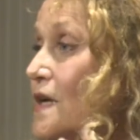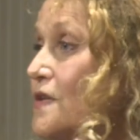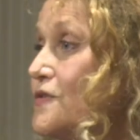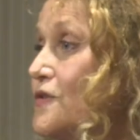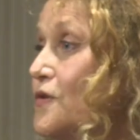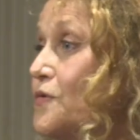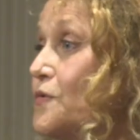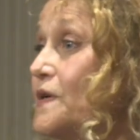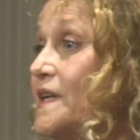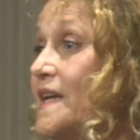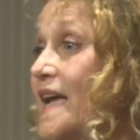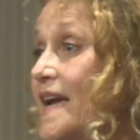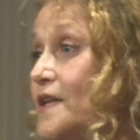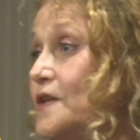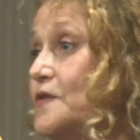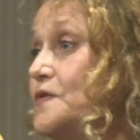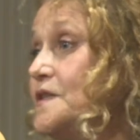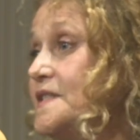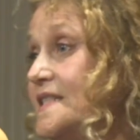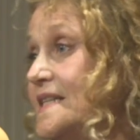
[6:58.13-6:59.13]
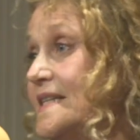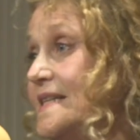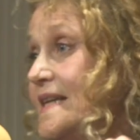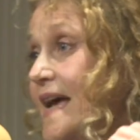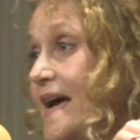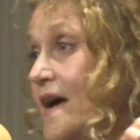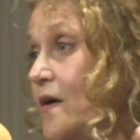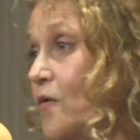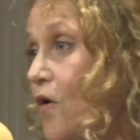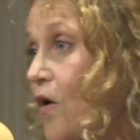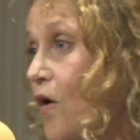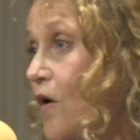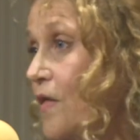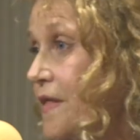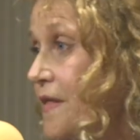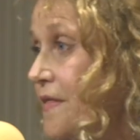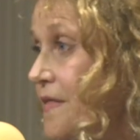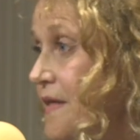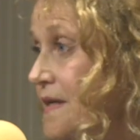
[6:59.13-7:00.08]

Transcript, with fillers: So can you see now all the